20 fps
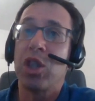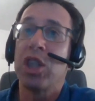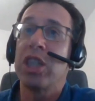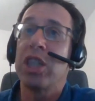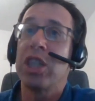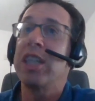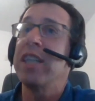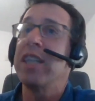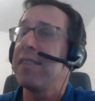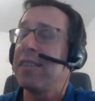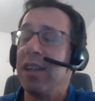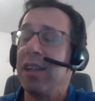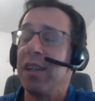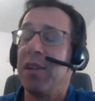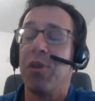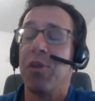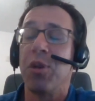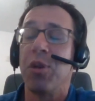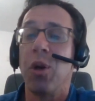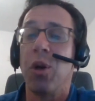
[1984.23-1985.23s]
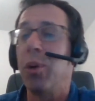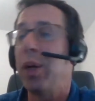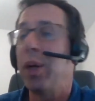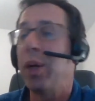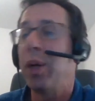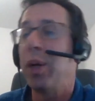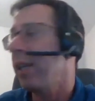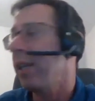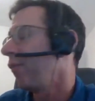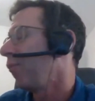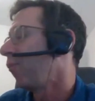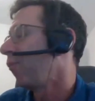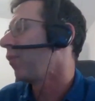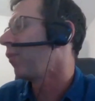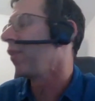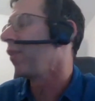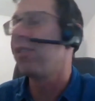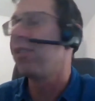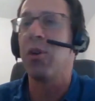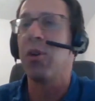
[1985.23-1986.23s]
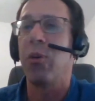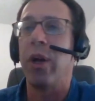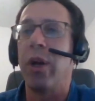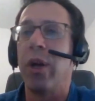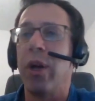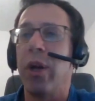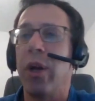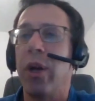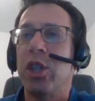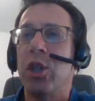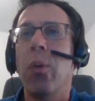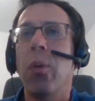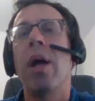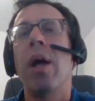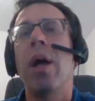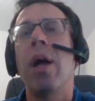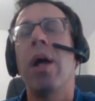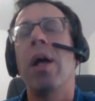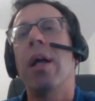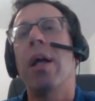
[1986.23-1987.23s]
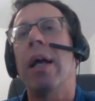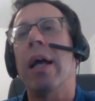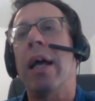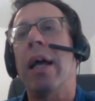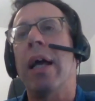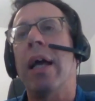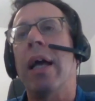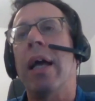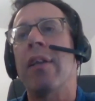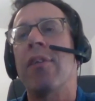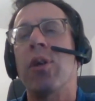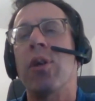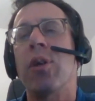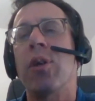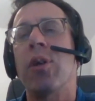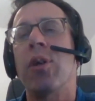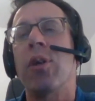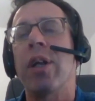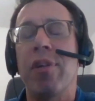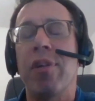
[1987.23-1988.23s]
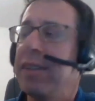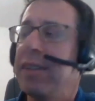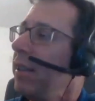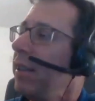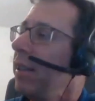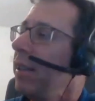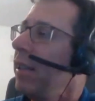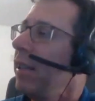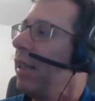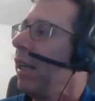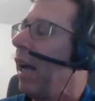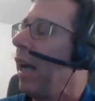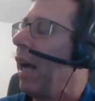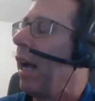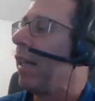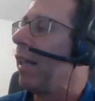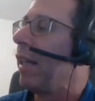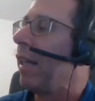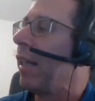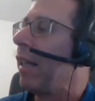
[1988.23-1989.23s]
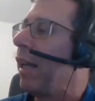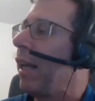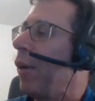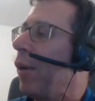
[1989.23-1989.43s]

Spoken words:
of Shtisel, if you know it. It's a great show. It's on Netflix. And